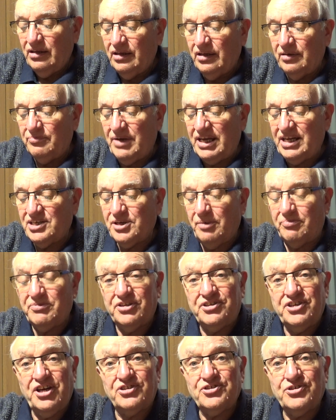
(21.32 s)
and makes up the
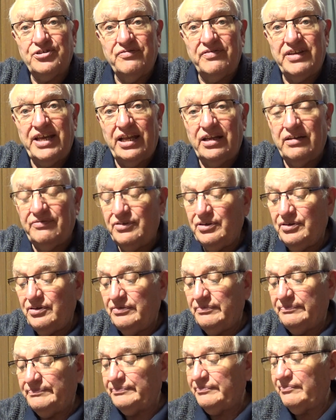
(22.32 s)
tusk of the elephant.
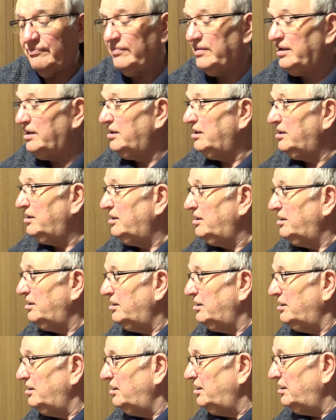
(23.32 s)

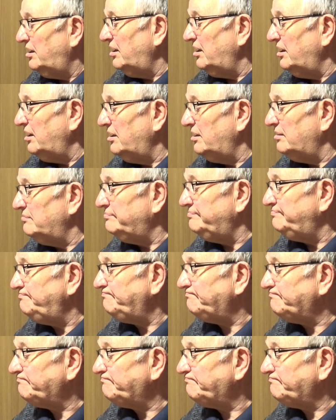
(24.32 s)
Um,